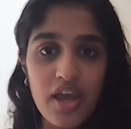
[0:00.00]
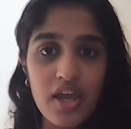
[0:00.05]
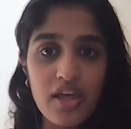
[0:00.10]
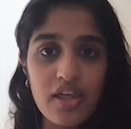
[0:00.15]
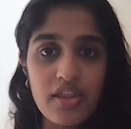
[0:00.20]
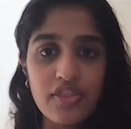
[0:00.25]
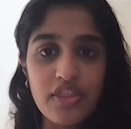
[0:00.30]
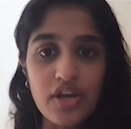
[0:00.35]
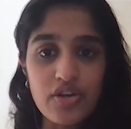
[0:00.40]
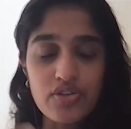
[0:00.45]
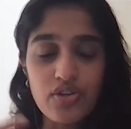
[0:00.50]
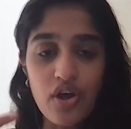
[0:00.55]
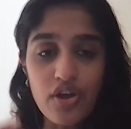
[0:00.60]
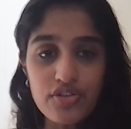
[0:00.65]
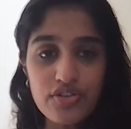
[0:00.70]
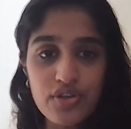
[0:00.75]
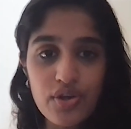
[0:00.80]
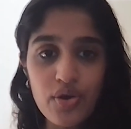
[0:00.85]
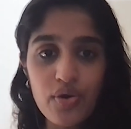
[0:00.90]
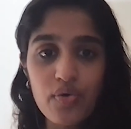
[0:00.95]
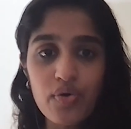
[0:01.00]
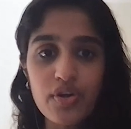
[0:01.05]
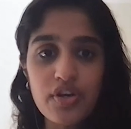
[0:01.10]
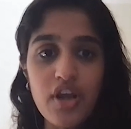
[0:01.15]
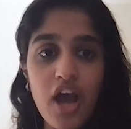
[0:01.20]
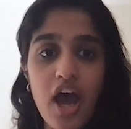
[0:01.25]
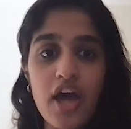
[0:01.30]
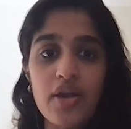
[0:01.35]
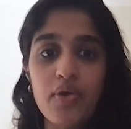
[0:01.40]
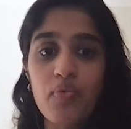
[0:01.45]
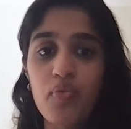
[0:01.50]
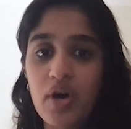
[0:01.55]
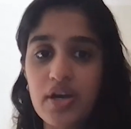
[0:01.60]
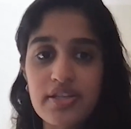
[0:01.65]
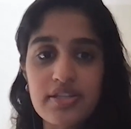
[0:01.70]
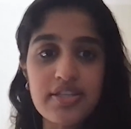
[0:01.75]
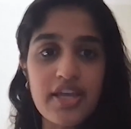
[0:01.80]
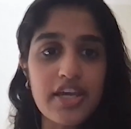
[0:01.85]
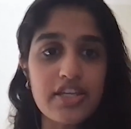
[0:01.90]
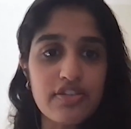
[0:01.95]
there's also not a one
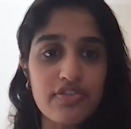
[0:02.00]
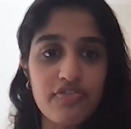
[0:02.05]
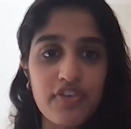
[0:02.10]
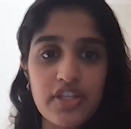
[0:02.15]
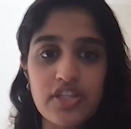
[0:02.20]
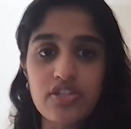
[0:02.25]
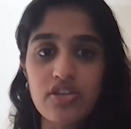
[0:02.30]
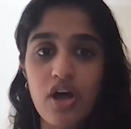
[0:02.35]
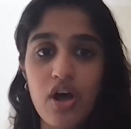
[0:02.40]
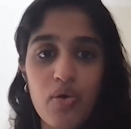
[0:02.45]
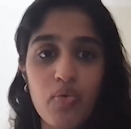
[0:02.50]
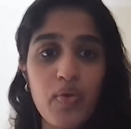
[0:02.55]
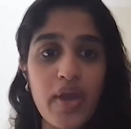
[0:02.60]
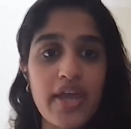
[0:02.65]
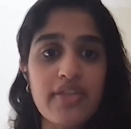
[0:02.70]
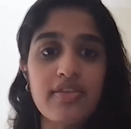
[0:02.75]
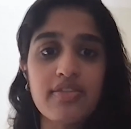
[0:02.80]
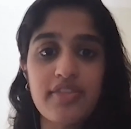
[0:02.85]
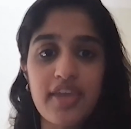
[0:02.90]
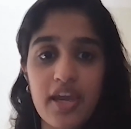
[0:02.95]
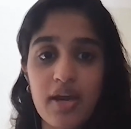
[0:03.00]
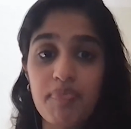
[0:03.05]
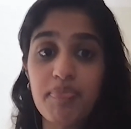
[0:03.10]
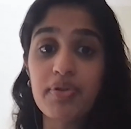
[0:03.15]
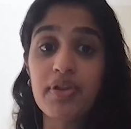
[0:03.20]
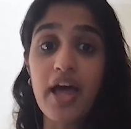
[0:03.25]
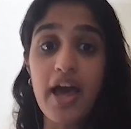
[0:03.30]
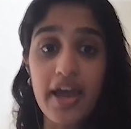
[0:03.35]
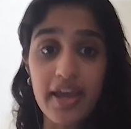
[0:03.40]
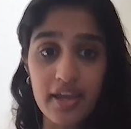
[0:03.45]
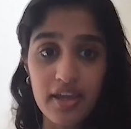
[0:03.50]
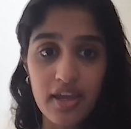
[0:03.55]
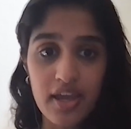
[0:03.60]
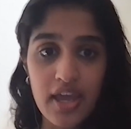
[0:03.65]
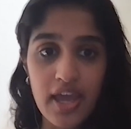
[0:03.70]
size fits all way that they apply.